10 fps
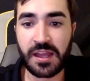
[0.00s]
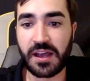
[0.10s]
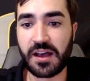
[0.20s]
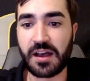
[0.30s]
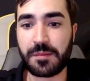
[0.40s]

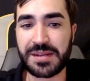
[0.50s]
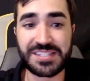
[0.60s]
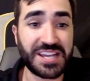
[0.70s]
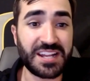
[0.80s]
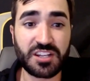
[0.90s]
And he's
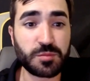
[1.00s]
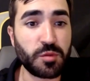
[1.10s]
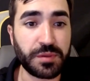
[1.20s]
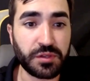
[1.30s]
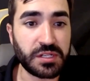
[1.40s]
got good
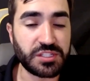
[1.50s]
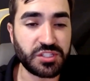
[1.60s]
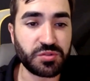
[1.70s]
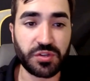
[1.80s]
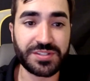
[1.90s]
mobility
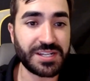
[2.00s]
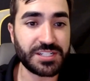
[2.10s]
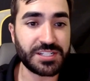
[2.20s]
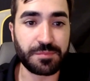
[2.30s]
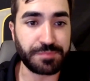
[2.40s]
too. You know, he's not
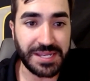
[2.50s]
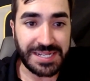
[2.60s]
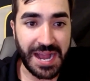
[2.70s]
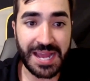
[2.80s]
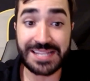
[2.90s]
just a big
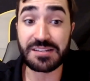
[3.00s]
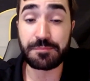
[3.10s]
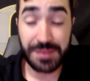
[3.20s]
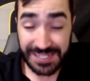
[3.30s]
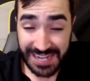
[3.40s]
guy. He's a
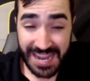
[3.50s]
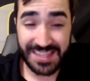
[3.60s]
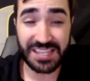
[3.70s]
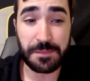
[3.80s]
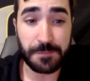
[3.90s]
big guy
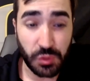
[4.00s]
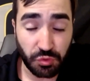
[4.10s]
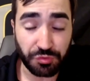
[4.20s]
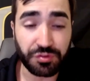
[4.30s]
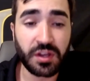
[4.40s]
that can
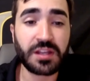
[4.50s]
move.